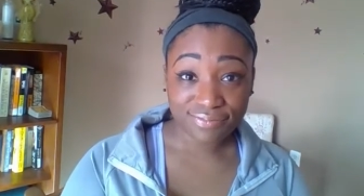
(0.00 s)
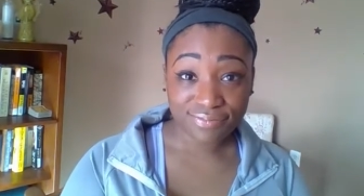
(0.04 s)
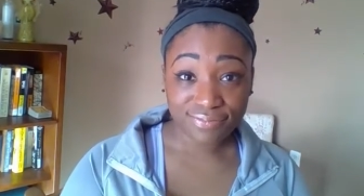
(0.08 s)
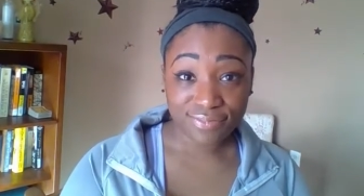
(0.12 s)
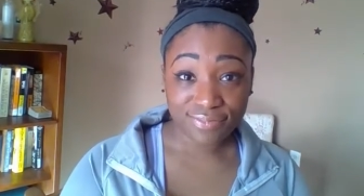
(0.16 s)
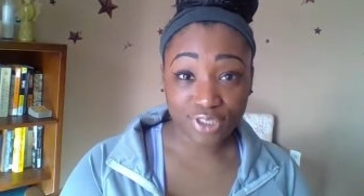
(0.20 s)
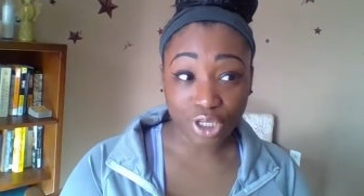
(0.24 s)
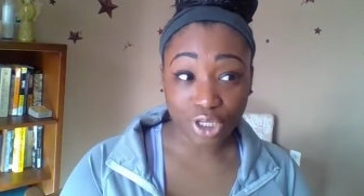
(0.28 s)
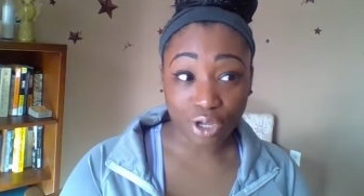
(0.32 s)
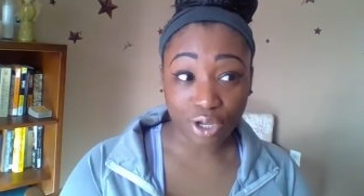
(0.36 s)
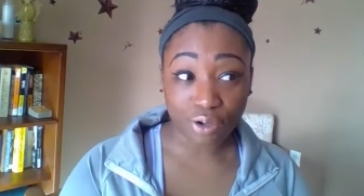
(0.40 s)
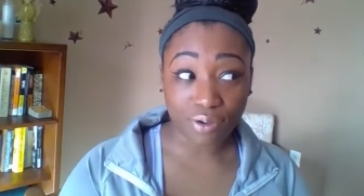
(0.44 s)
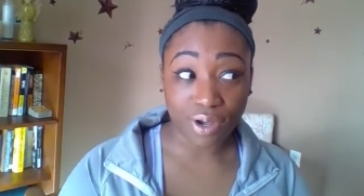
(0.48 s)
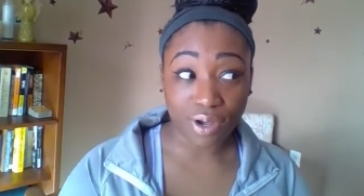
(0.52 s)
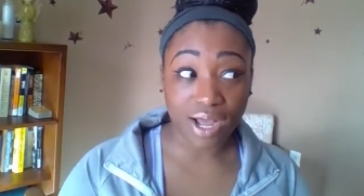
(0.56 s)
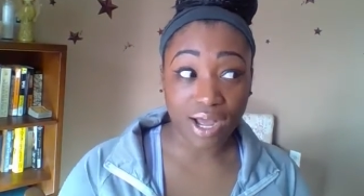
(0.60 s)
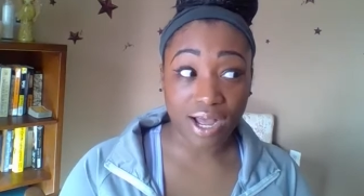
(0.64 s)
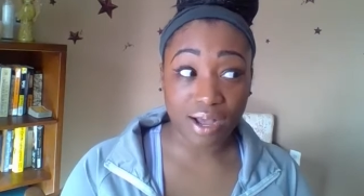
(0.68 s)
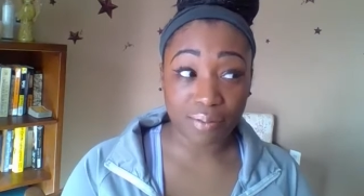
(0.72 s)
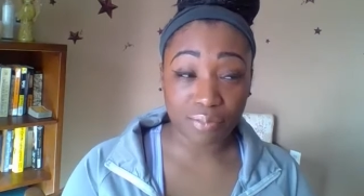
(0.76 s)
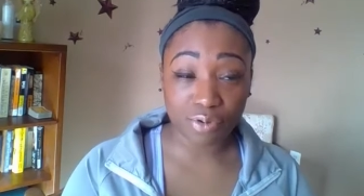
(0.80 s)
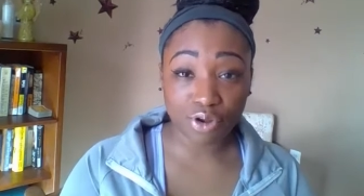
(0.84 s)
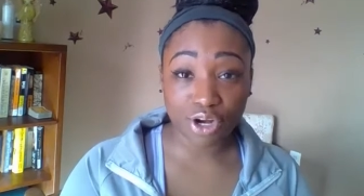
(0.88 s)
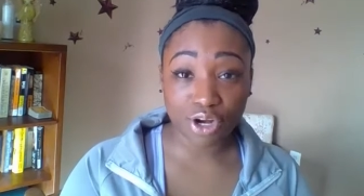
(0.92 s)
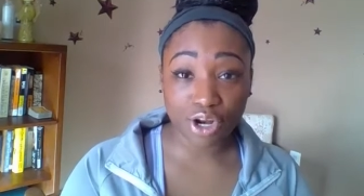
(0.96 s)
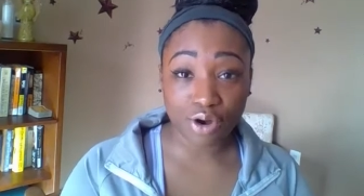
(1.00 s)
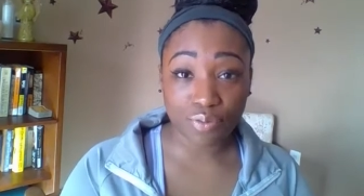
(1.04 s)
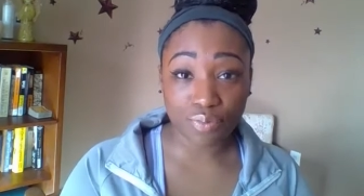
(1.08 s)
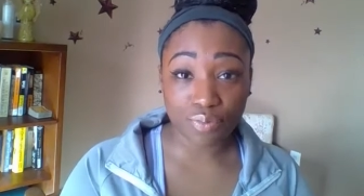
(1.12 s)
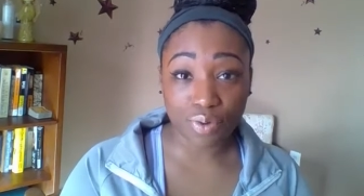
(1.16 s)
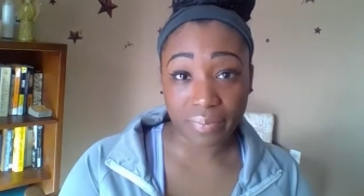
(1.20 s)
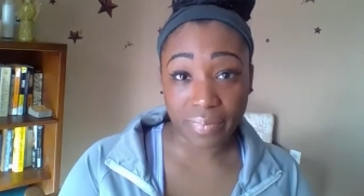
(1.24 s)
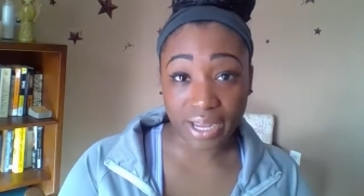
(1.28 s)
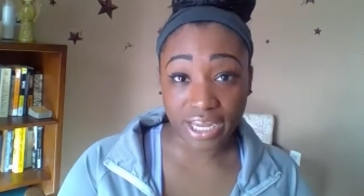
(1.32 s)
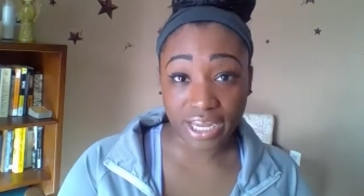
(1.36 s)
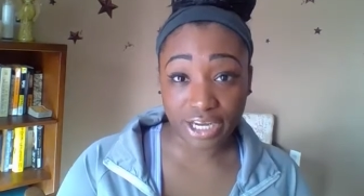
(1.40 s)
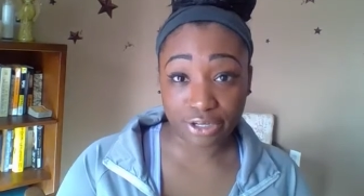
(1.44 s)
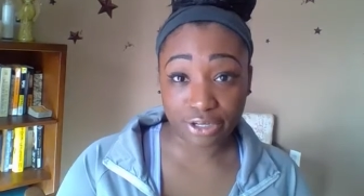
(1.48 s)
So I'm going to go run
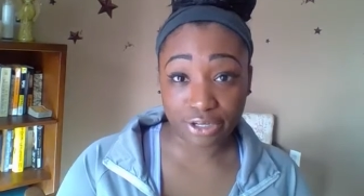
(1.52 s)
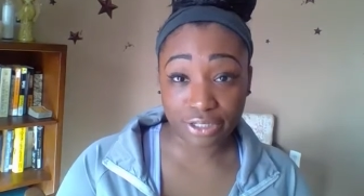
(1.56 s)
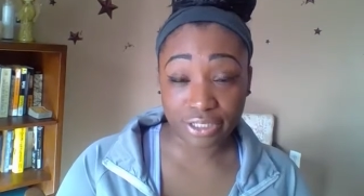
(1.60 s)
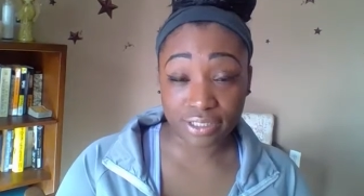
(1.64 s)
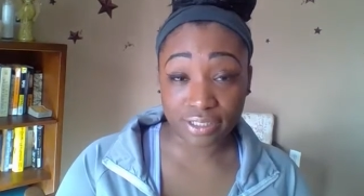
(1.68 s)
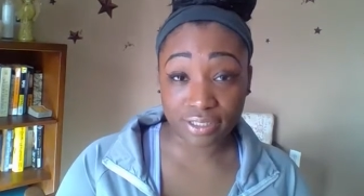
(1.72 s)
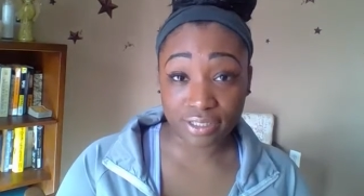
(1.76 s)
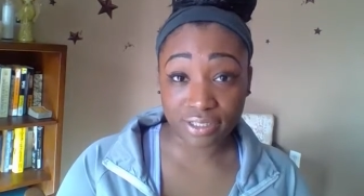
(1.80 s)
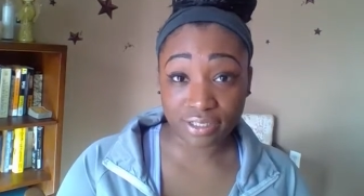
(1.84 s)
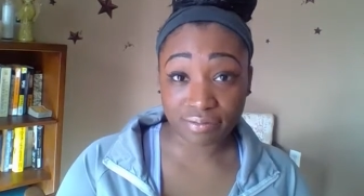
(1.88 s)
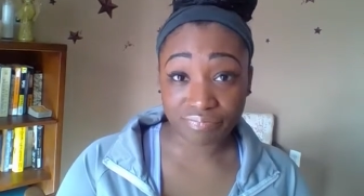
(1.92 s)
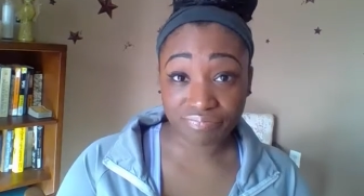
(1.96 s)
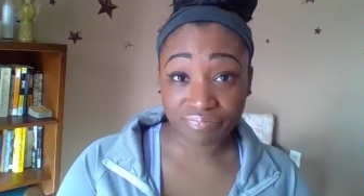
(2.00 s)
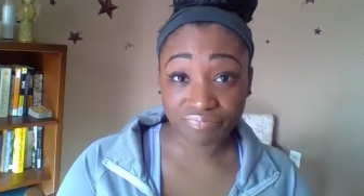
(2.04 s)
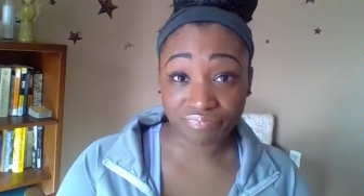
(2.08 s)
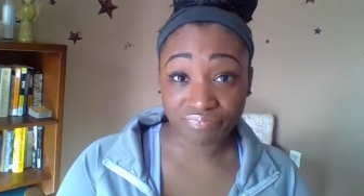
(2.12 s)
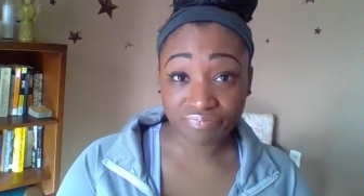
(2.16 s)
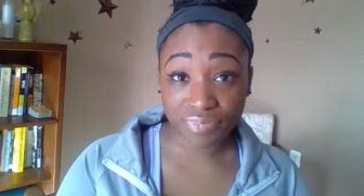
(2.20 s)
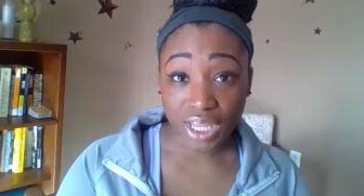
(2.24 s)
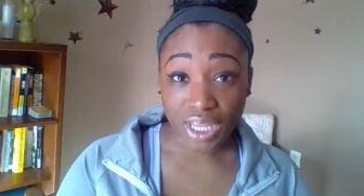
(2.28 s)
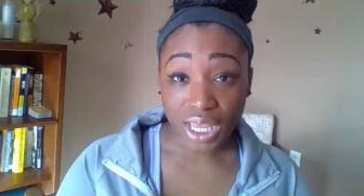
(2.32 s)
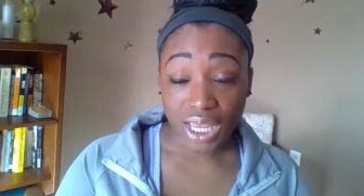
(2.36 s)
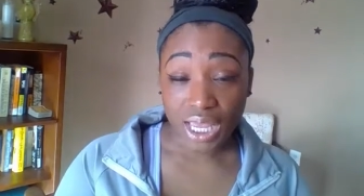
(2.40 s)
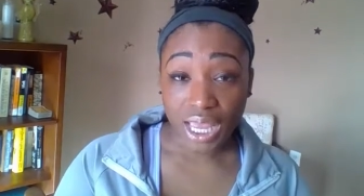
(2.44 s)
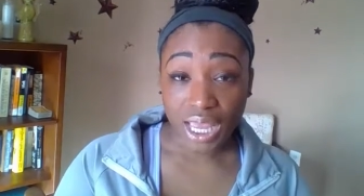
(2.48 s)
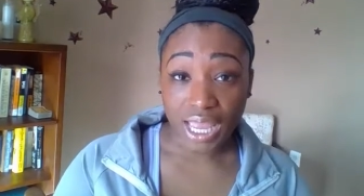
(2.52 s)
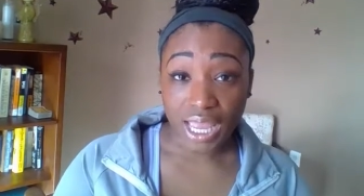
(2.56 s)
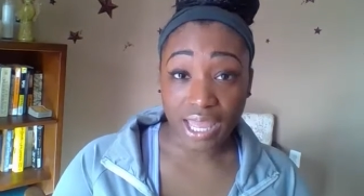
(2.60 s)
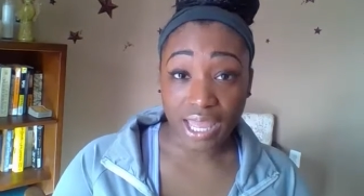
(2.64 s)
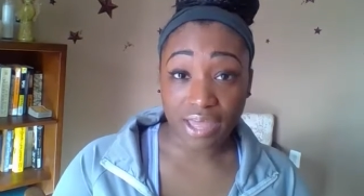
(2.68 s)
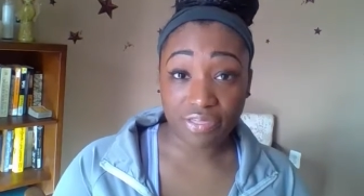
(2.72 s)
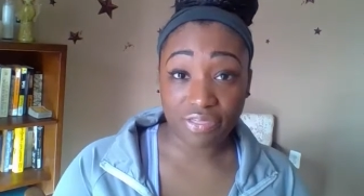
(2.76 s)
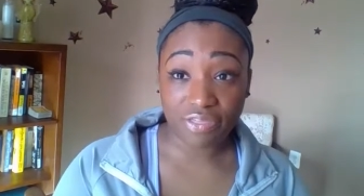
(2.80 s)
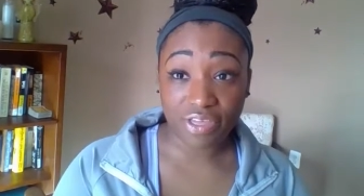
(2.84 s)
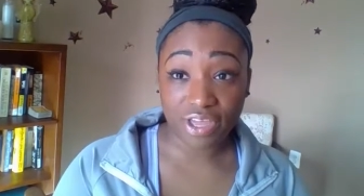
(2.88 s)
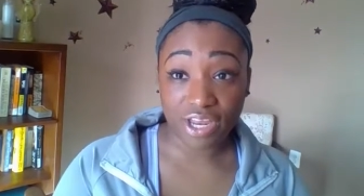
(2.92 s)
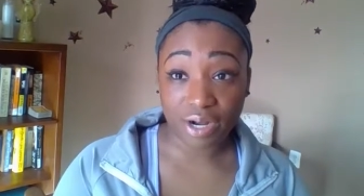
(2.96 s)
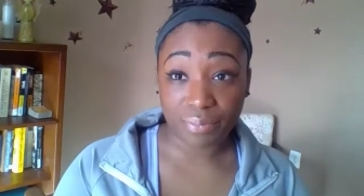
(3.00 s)
my errands,
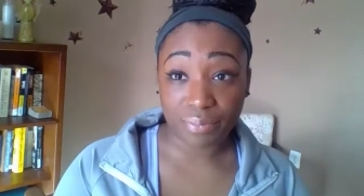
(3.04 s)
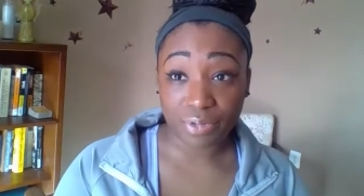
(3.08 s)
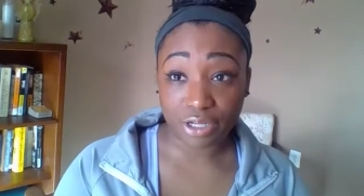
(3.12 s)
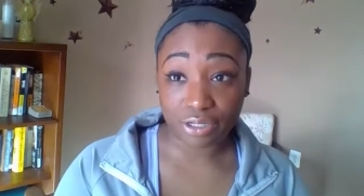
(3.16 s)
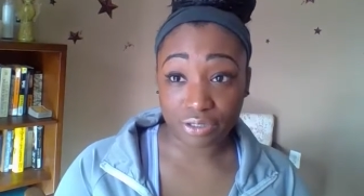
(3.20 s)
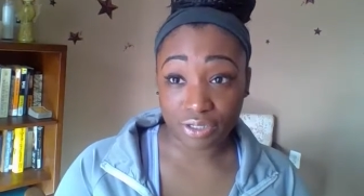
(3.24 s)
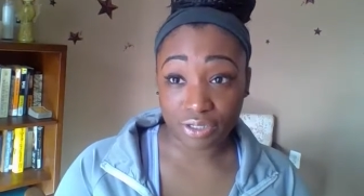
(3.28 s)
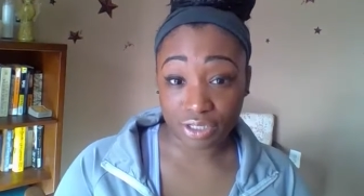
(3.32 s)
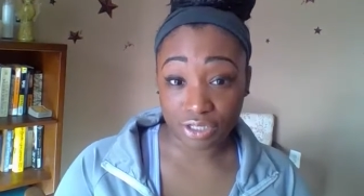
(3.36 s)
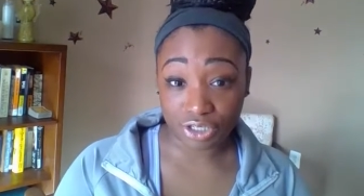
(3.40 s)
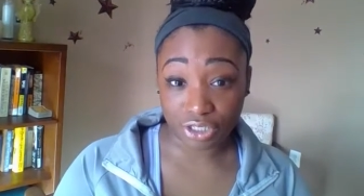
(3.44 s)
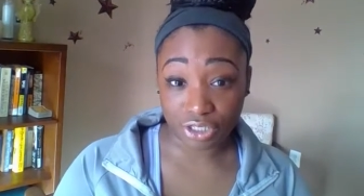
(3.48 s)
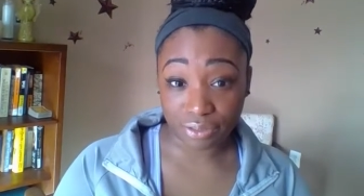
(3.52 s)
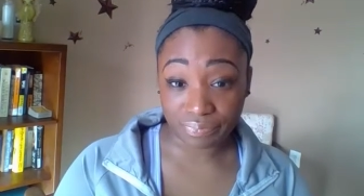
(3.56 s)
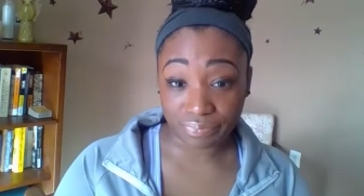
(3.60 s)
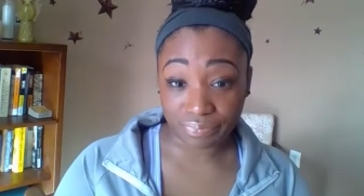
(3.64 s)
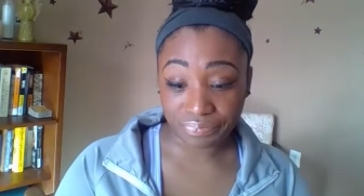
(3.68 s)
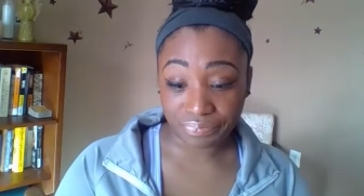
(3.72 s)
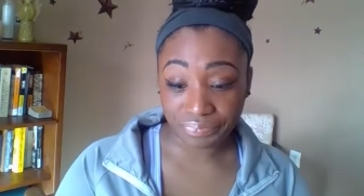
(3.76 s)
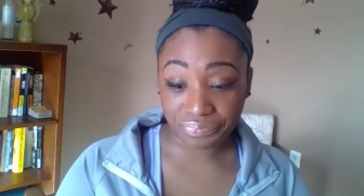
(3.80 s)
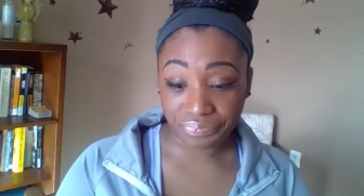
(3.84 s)
And then I'm gonna go to the gym.